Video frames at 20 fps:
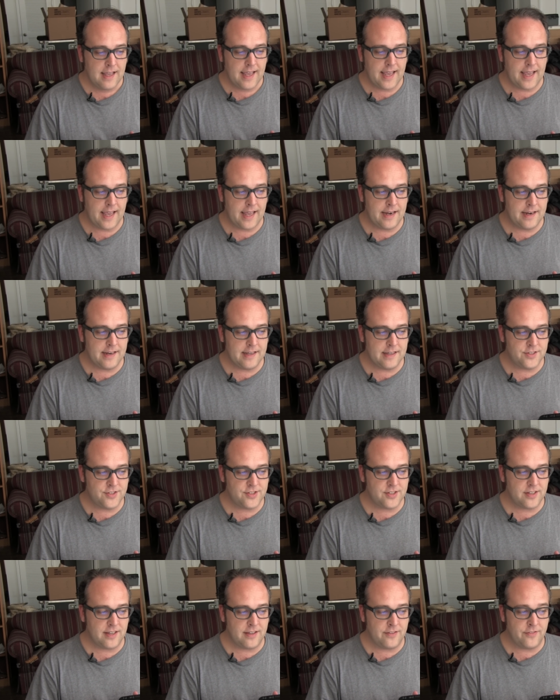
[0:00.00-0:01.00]
And
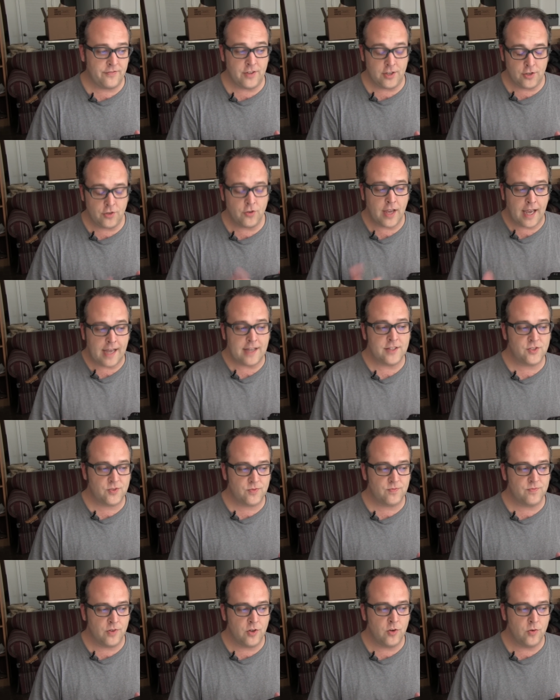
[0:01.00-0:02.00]
is you
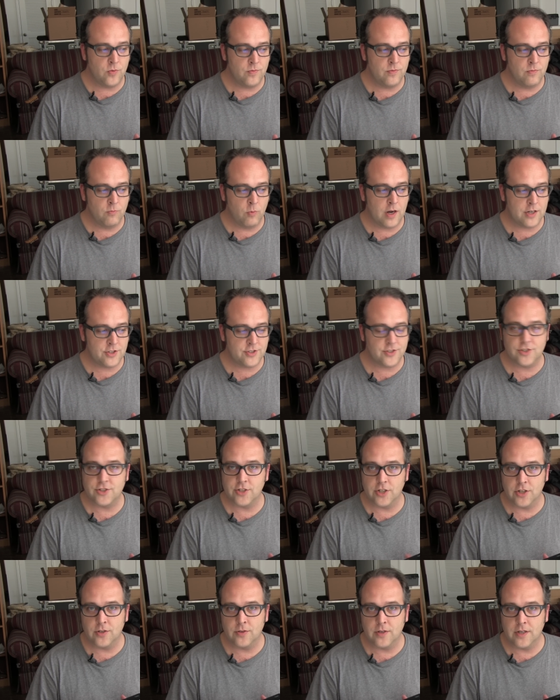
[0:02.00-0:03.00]
guys who watch the
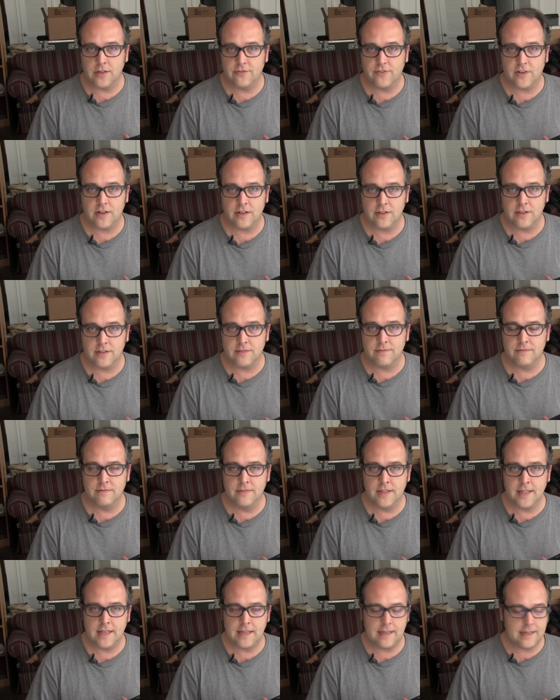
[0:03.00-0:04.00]
show and follow
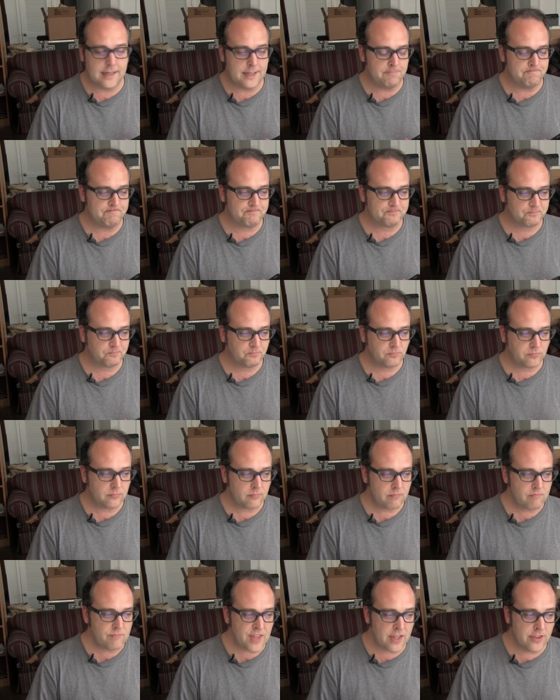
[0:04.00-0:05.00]
the the um,
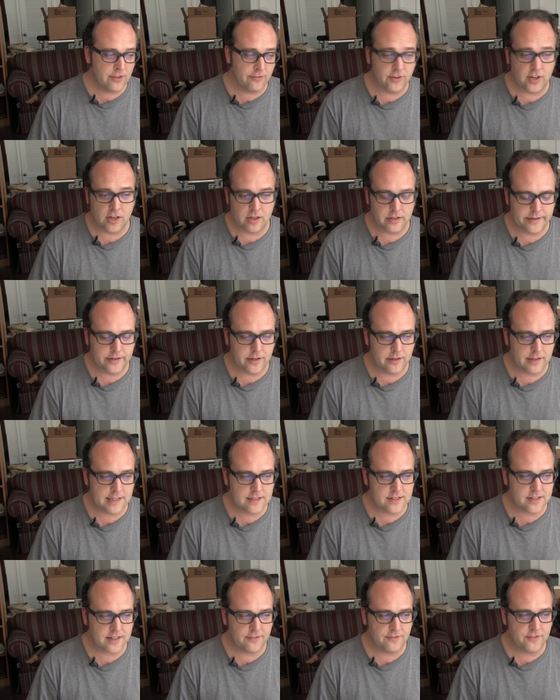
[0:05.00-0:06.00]
the vlog and all
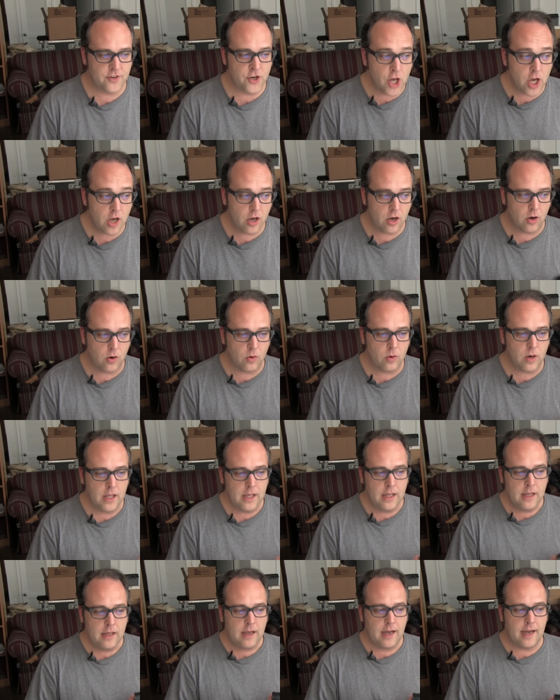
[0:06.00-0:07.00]
that stuff know
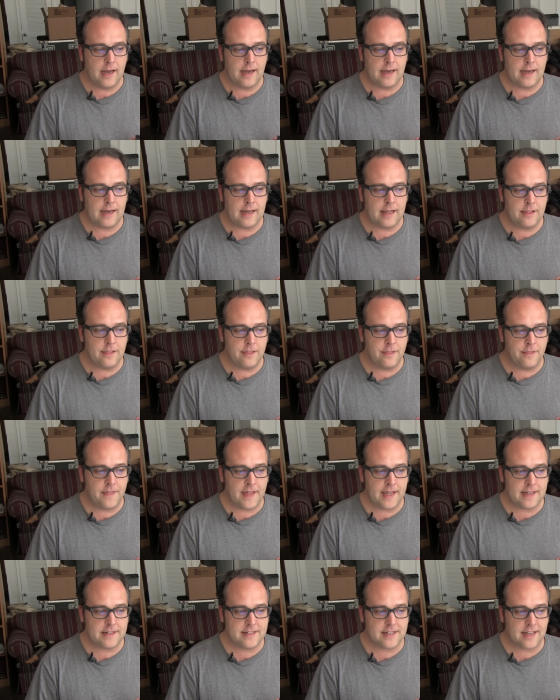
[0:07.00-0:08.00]
uh,
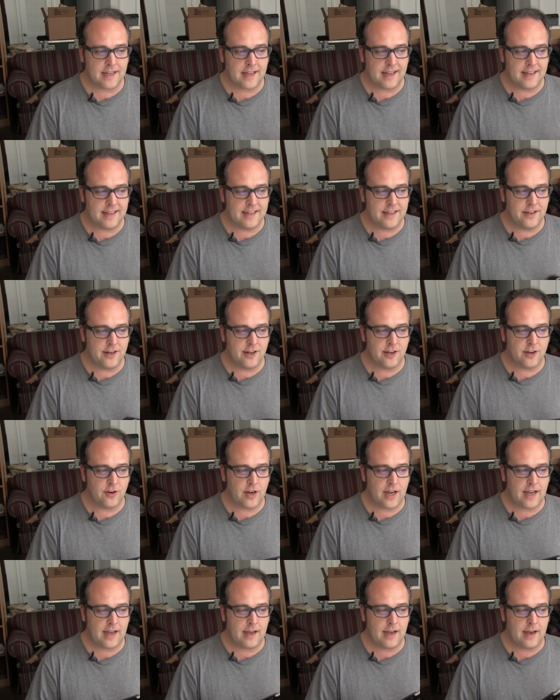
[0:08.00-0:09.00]
that uh, you
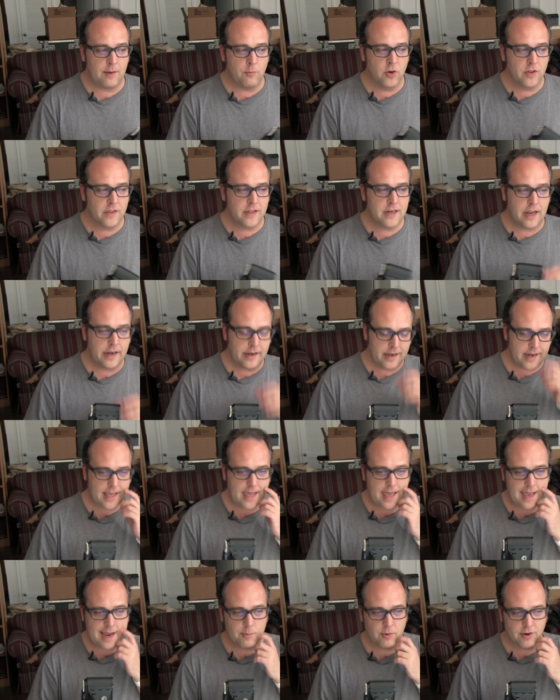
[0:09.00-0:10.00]
know I, am really not into
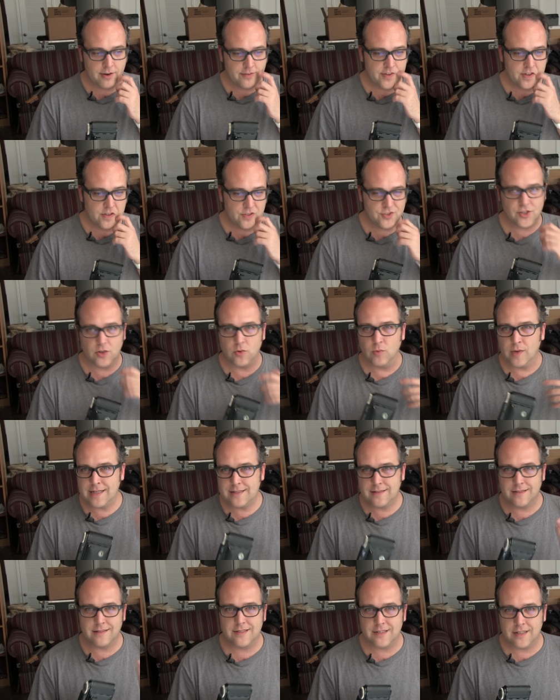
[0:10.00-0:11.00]
camera reviews on
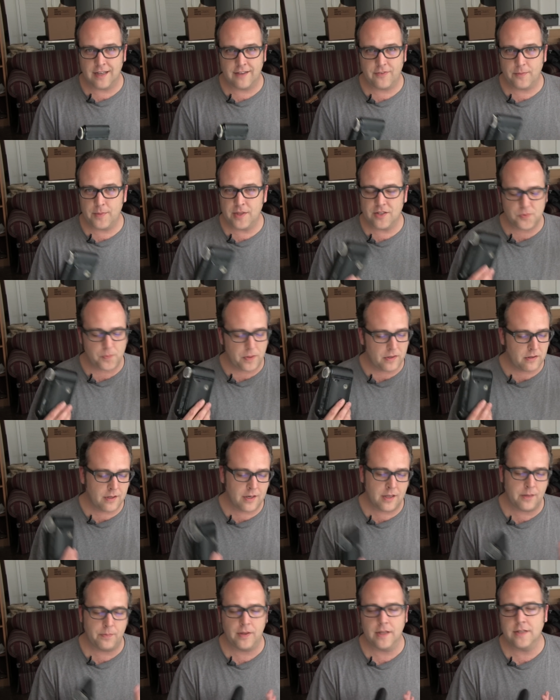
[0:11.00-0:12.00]
recent stuff. I mean, there's
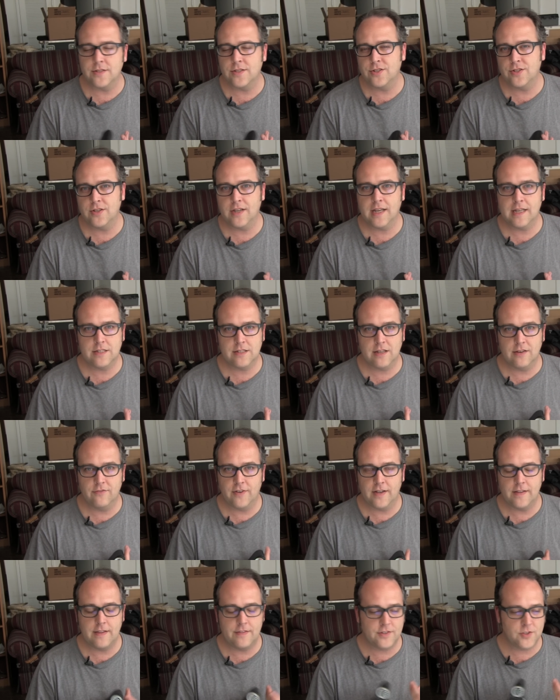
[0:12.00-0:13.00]
plenty of places you guys can
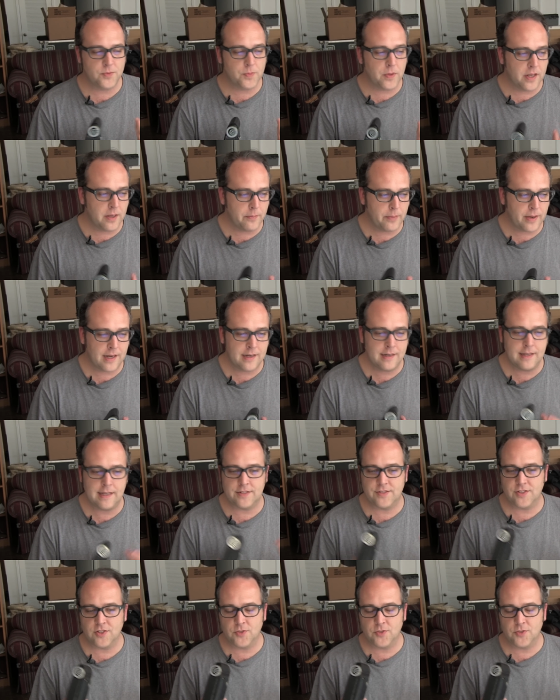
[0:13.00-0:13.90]
find it. There's plenty of podcasts.